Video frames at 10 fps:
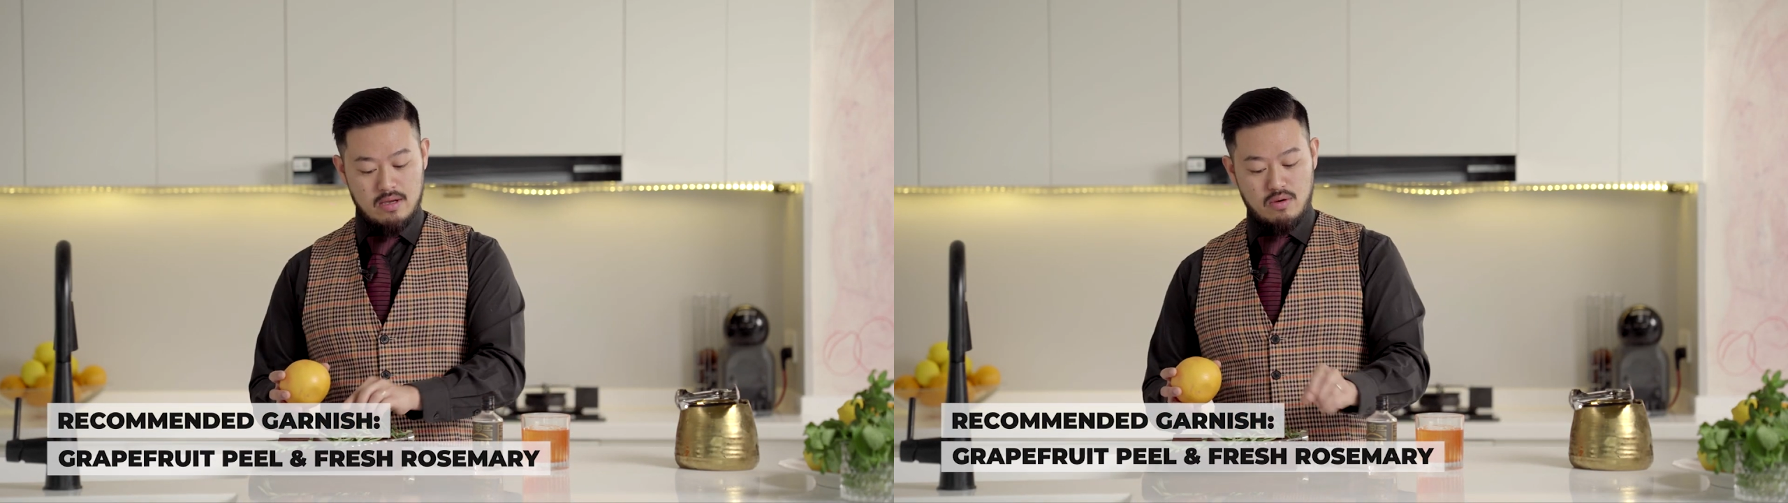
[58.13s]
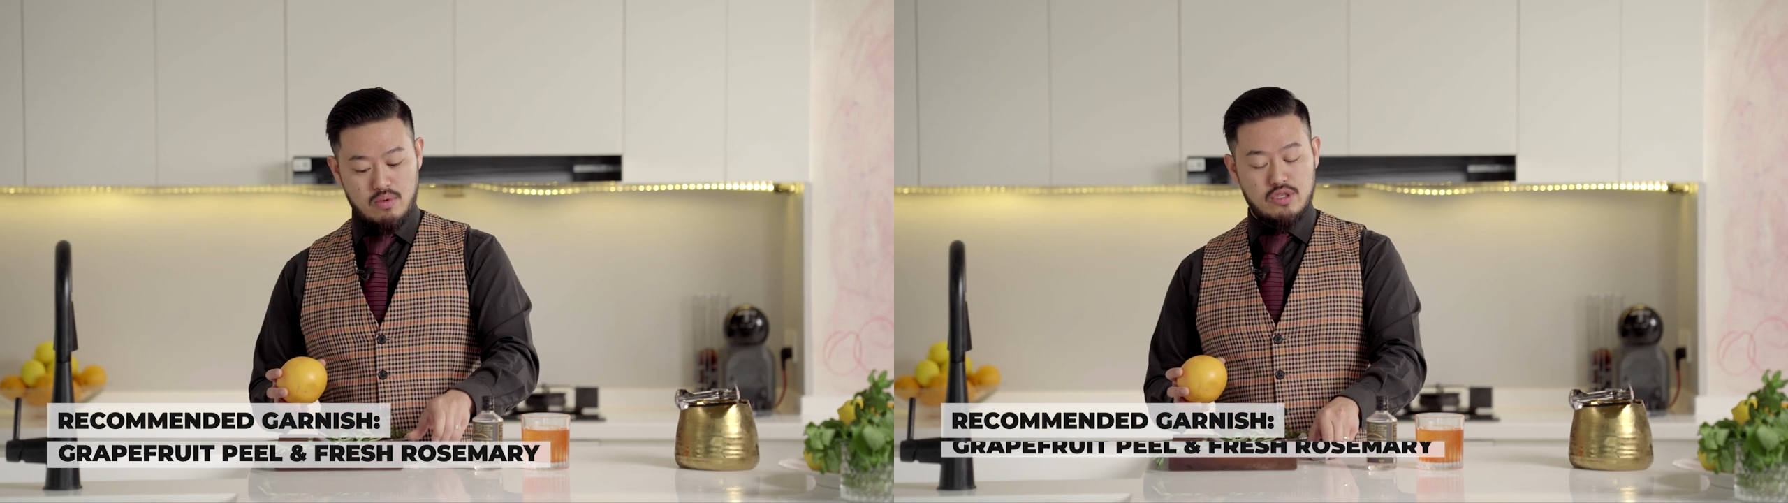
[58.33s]

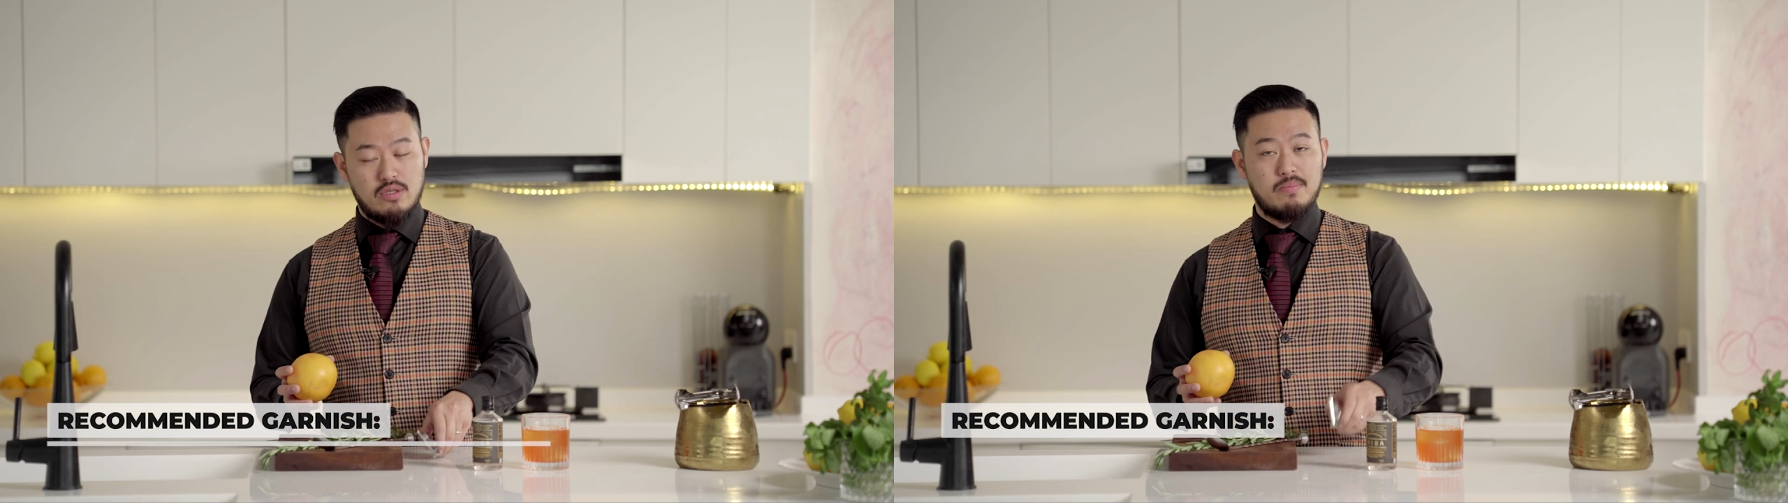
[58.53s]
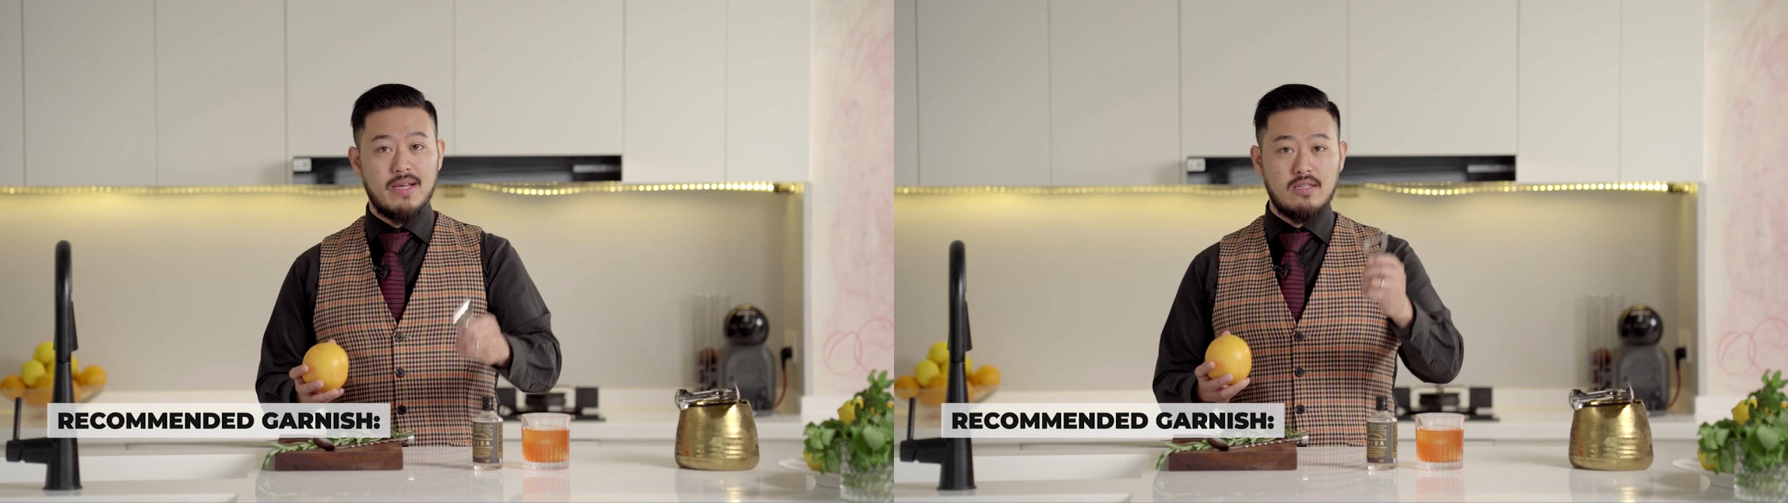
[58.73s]
which
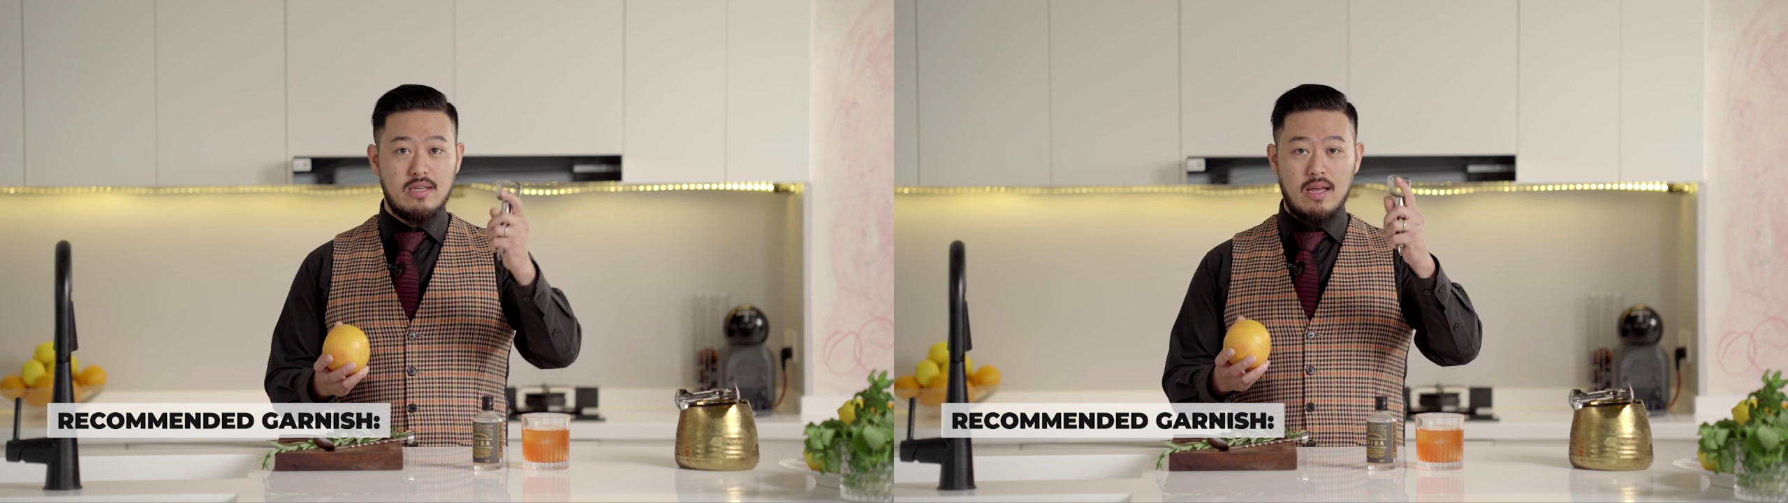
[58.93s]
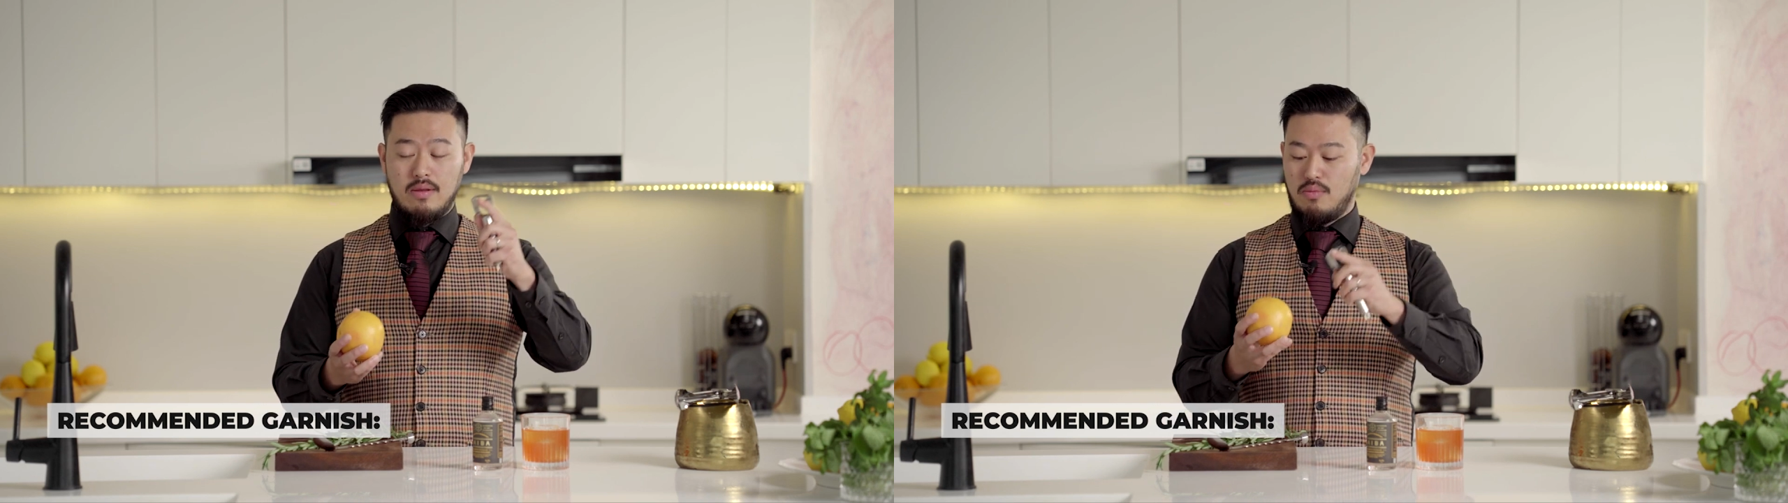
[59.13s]
is best
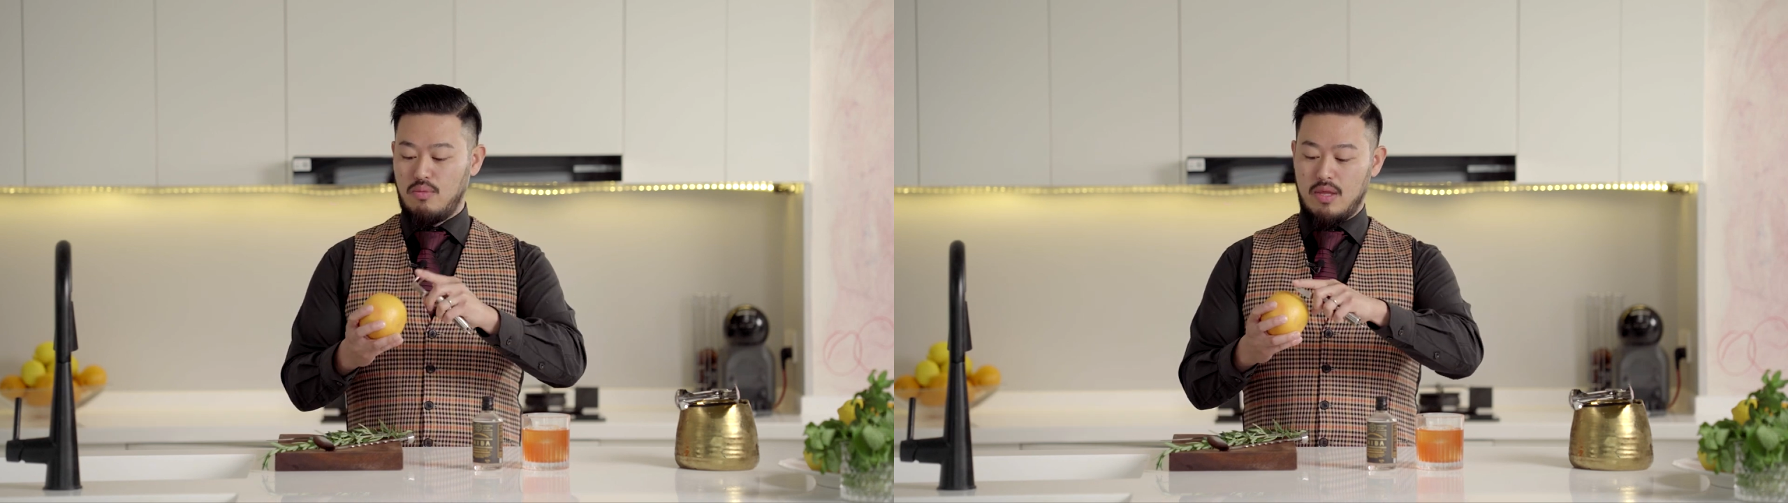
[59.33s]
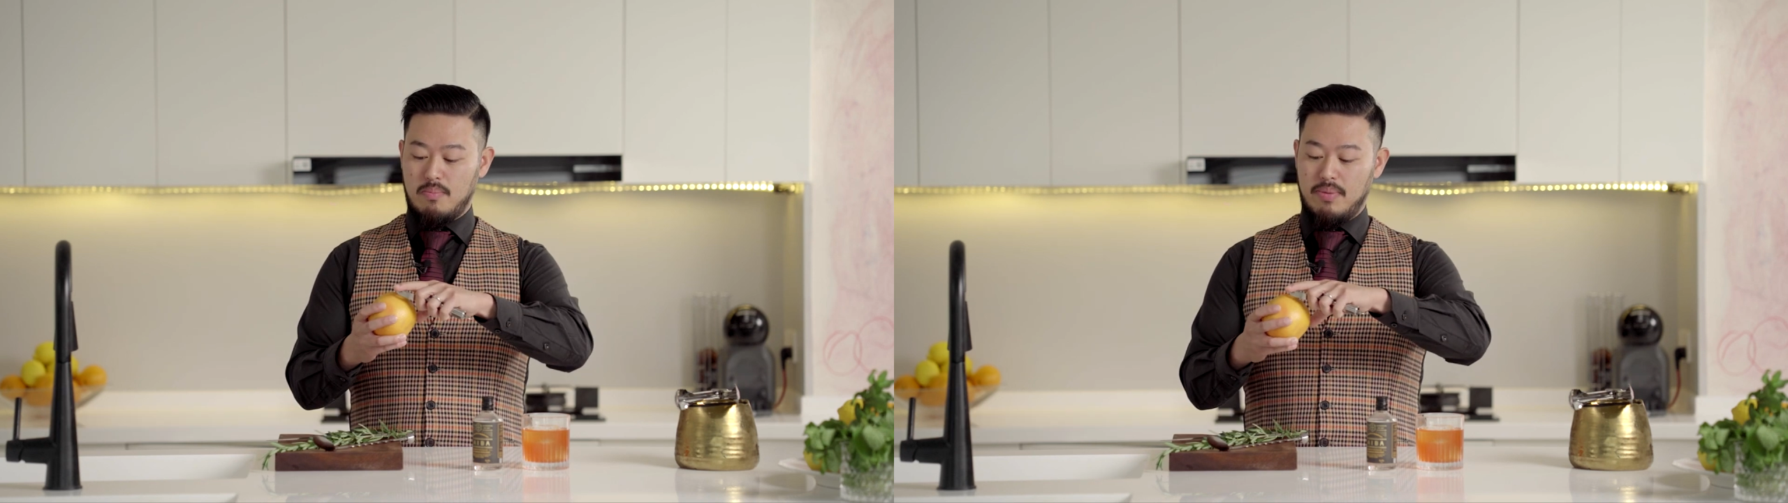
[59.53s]
done
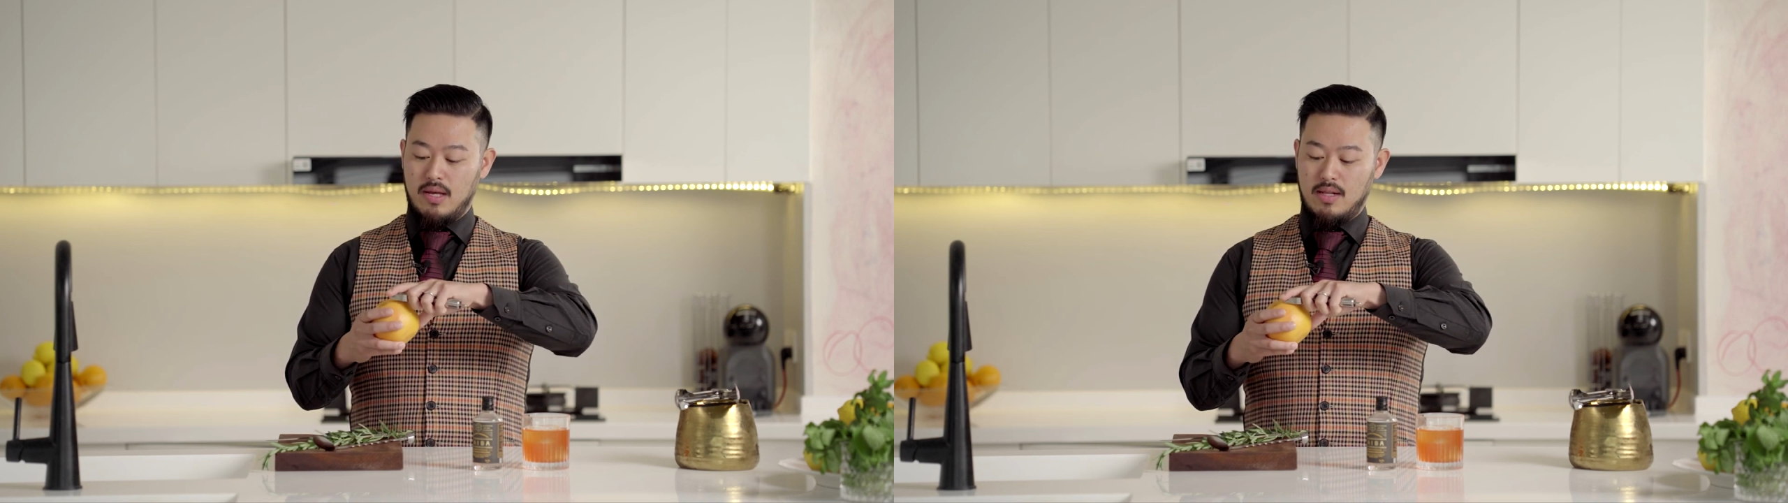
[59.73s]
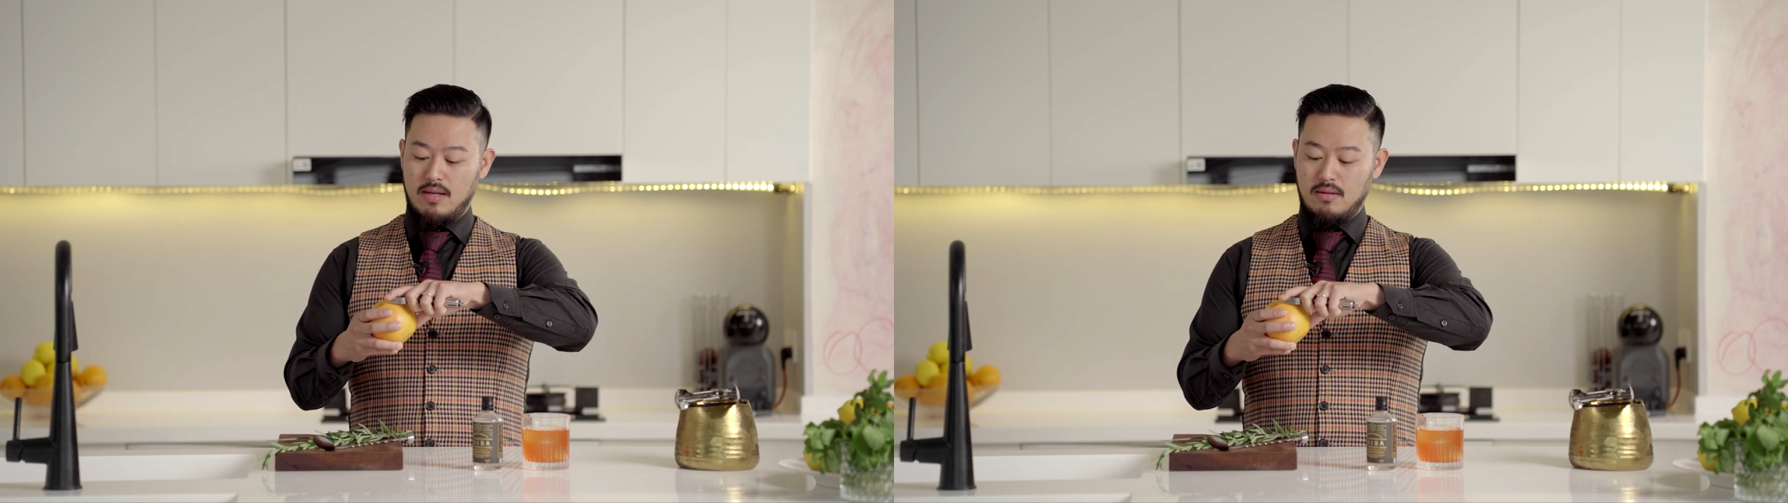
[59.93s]
with a
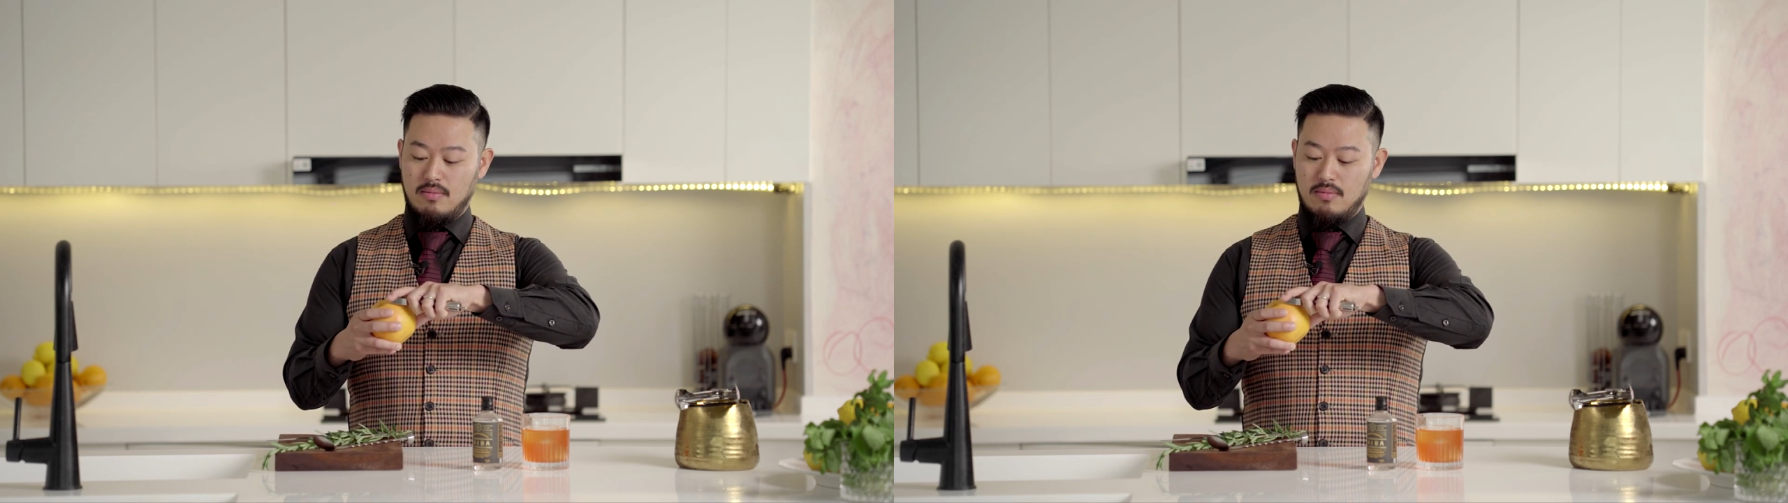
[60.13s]
peeler